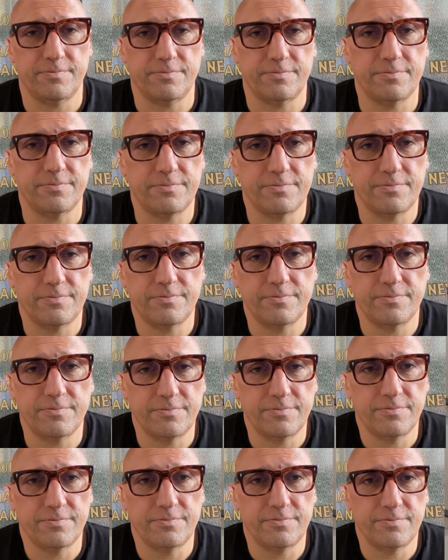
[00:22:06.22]

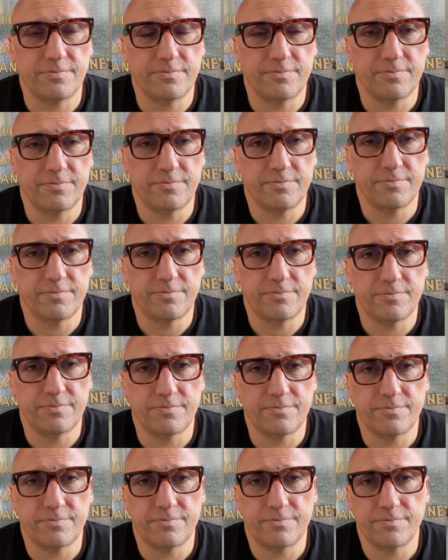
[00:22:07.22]

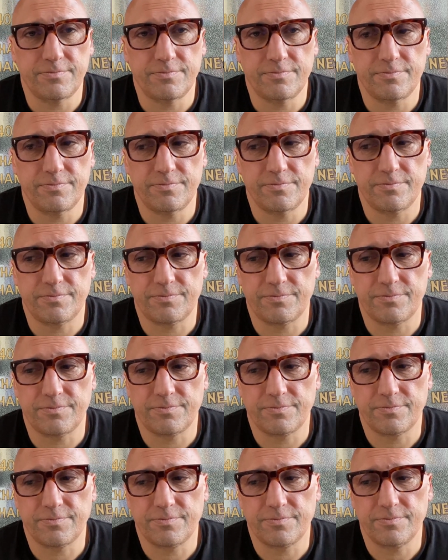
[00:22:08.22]

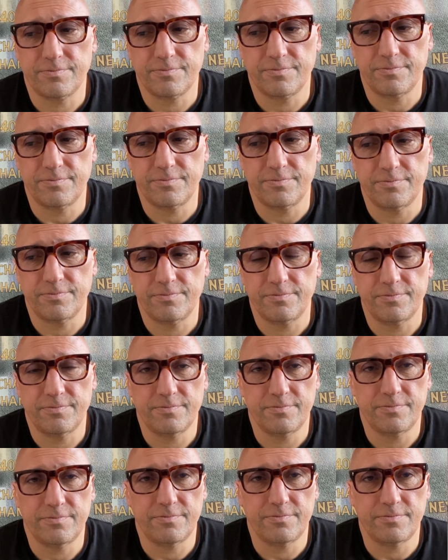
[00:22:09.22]

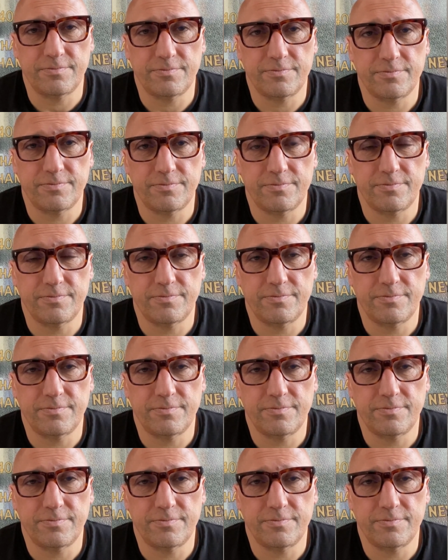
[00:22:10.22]
This person isn't speaking.